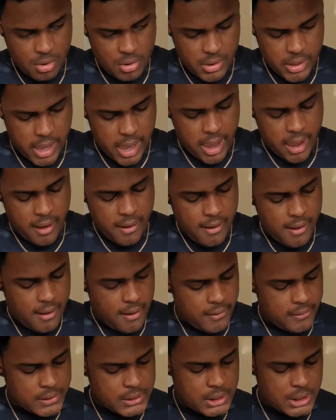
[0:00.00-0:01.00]
yeah,
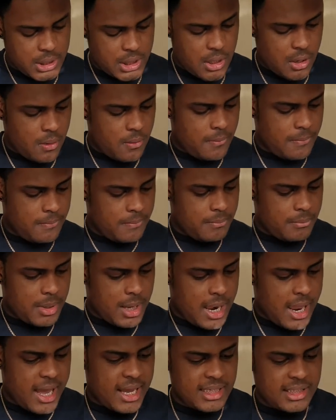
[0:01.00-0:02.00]
I'll just show my
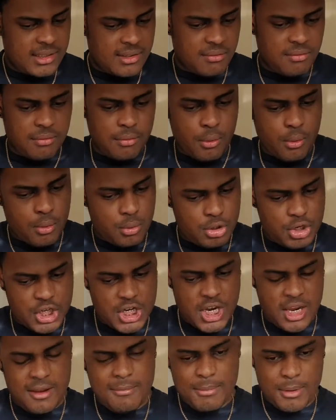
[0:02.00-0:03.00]
last four
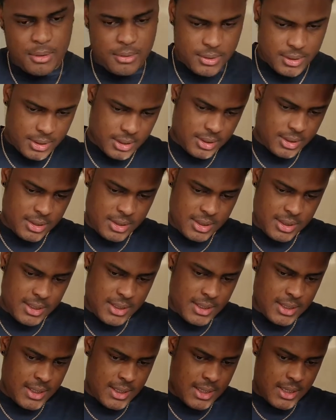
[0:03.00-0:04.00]
cheaper ones,
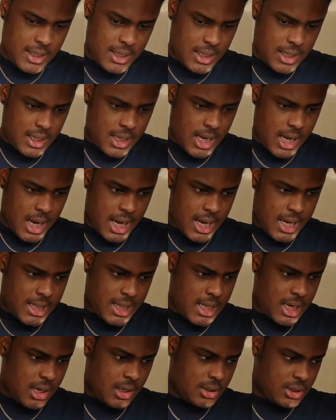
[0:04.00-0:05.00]
and
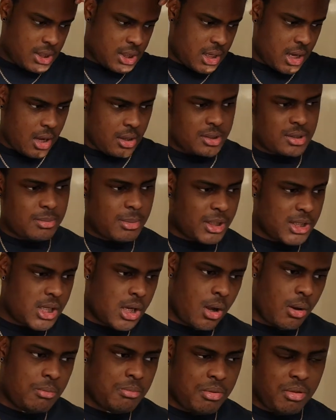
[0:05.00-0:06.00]
then I'll just go to my
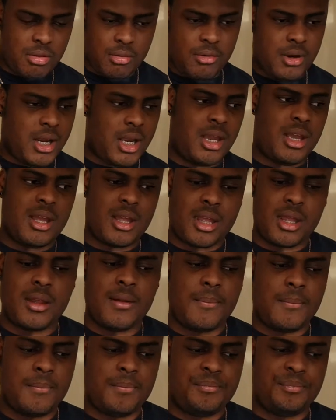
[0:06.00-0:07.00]
top three,
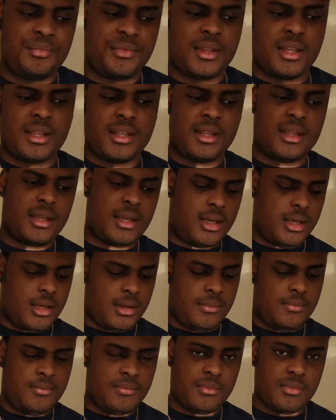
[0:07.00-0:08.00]

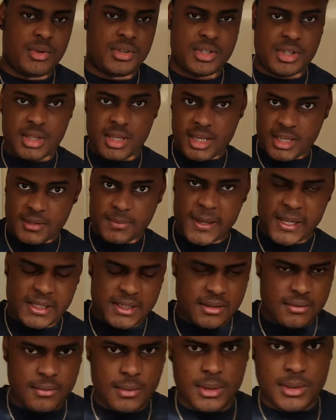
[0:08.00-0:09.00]
which are the
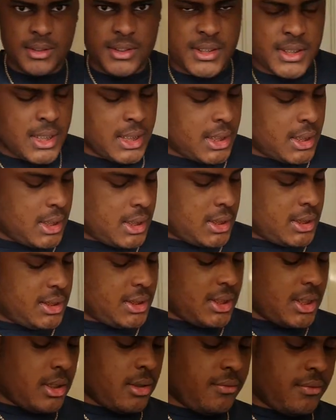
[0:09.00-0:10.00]
expensive ones.
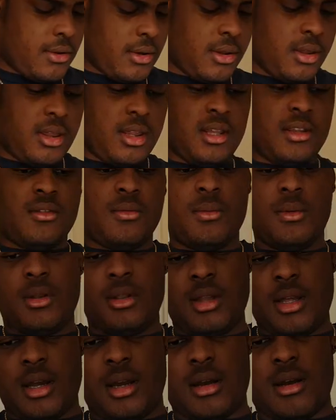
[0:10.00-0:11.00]
So I've got this one
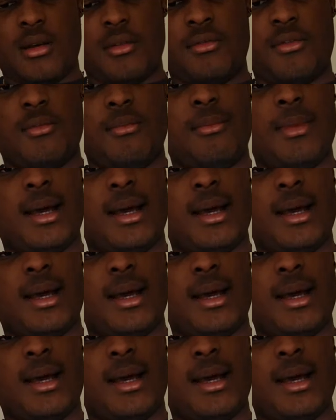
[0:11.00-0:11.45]
that I got from